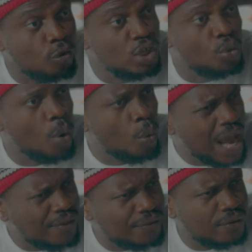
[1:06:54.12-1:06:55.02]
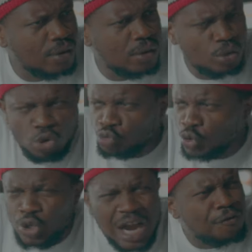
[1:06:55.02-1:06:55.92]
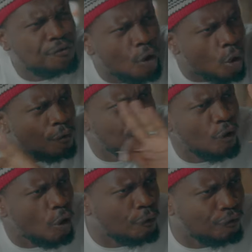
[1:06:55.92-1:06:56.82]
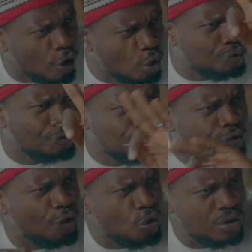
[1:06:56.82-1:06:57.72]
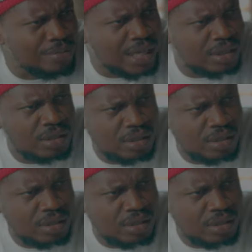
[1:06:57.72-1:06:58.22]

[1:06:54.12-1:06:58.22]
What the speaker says: only one wife. Not when you have four women.